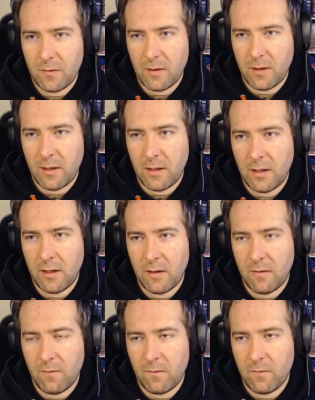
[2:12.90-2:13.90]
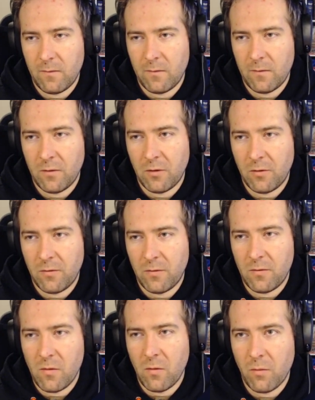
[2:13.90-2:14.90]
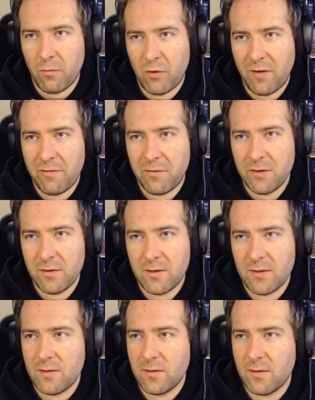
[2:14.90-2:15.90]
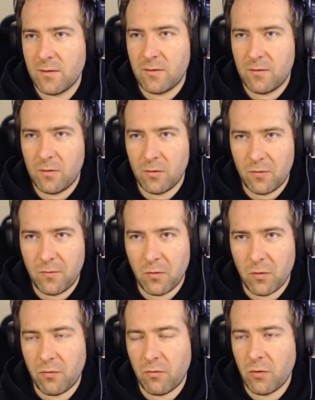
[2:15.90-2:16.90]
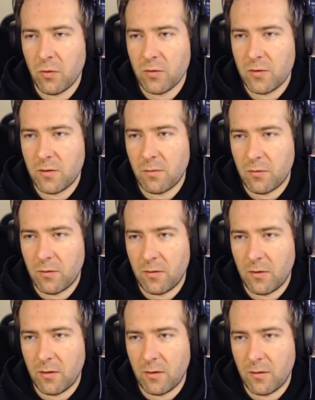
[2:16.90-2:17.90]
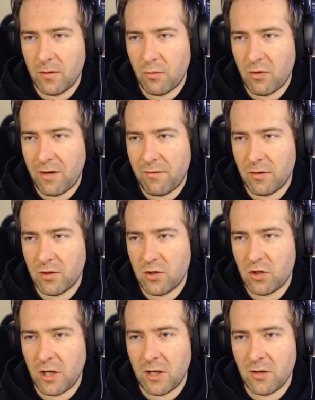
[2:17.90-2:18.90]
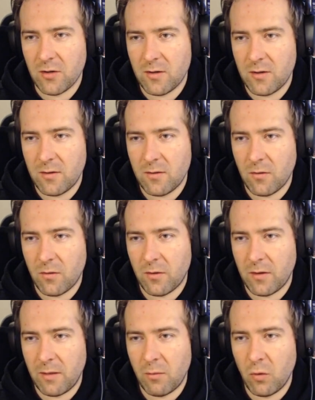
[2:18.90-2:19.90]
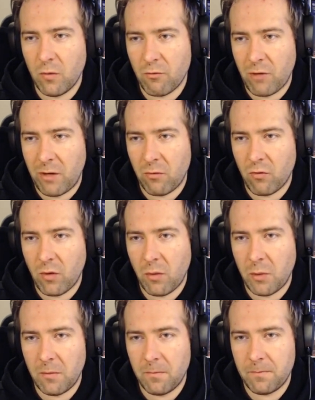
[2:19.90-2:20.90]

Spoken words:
And the preference, those 4 rules, the preference changes, or they move round robin